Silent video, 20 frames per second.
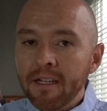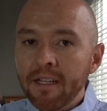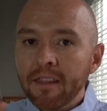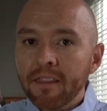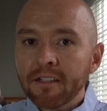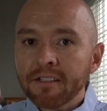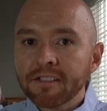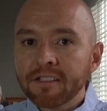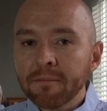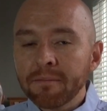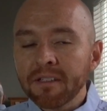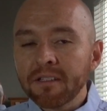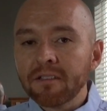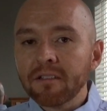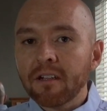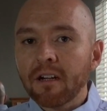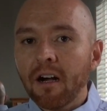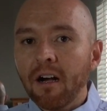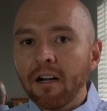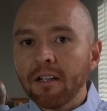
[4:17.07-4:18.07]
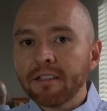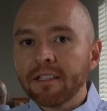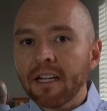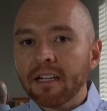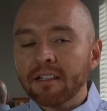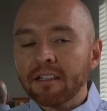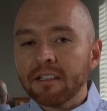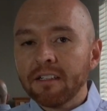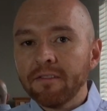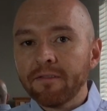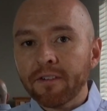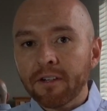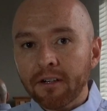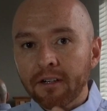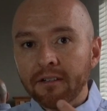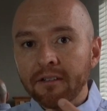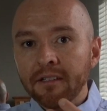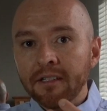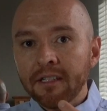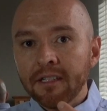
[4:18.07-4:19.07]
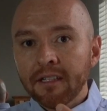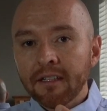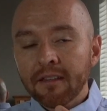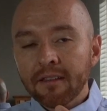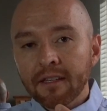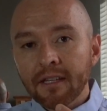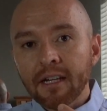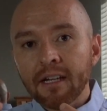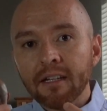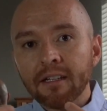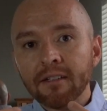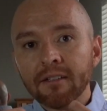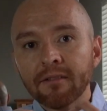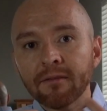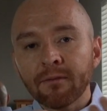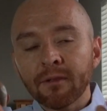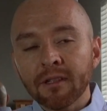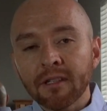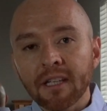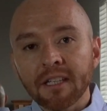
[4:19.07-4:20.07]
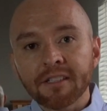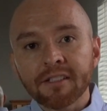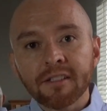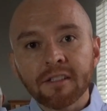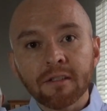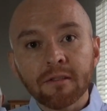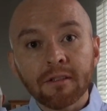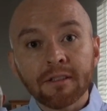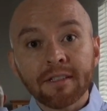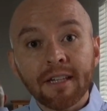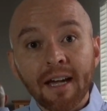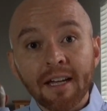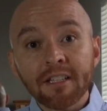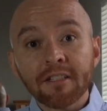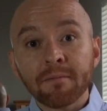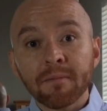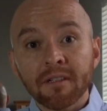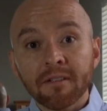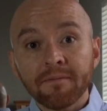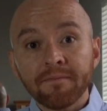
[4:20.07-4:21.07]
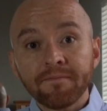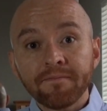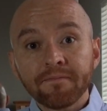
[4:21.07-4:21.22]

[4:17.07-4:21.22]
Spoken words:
There's something to contact comfort that relates to attachment,